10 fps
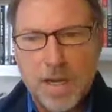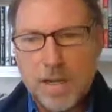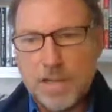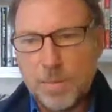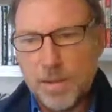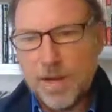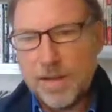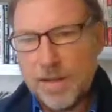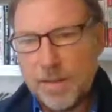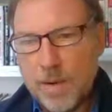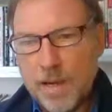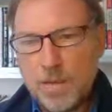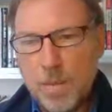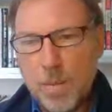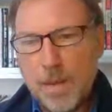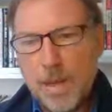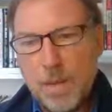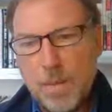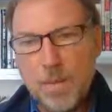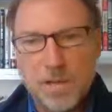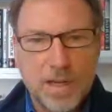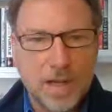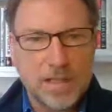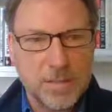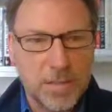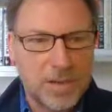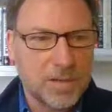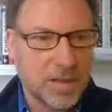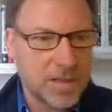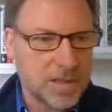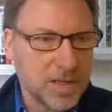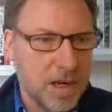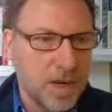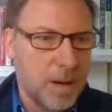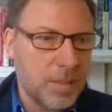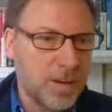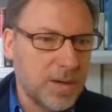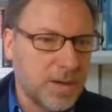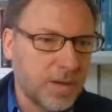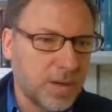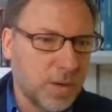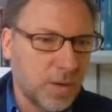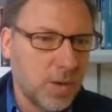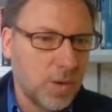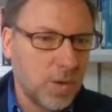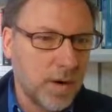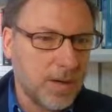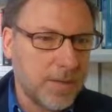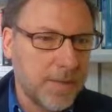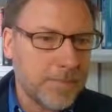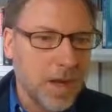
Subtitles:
So breaking that range will be key. We've got targets in both directions. A pretty difficult call right now.